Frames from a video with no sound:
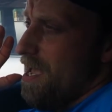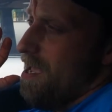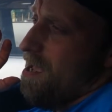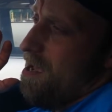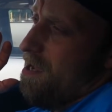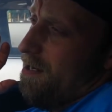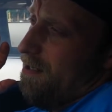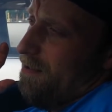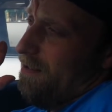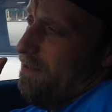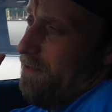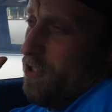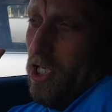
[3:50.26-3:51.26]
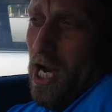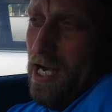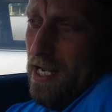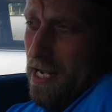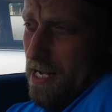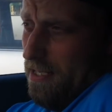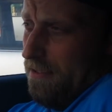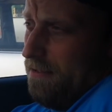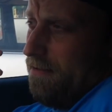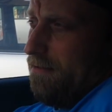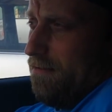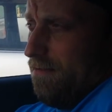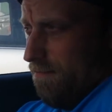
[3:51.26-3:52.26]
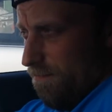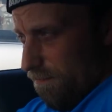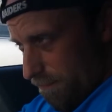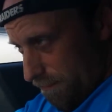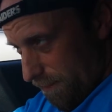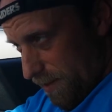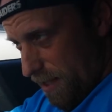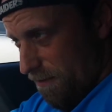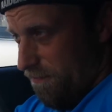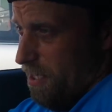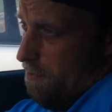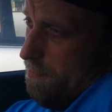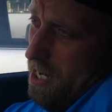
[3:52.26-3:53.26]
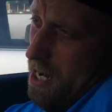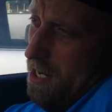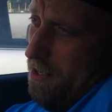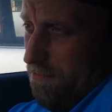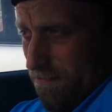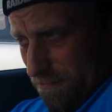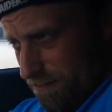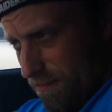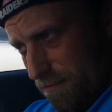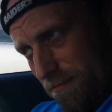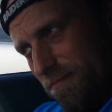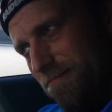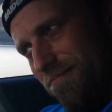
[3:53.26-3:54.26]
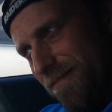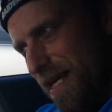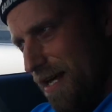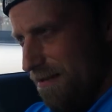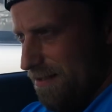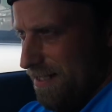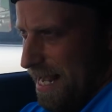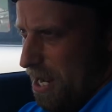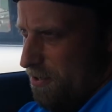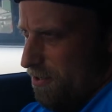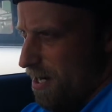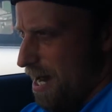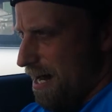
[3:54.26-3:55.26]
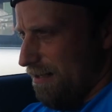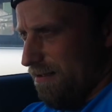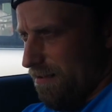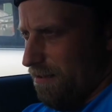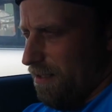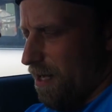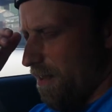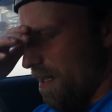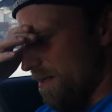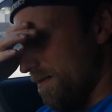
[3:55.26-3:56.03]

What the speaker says: And even China has stuff coming out that counteracts a lot of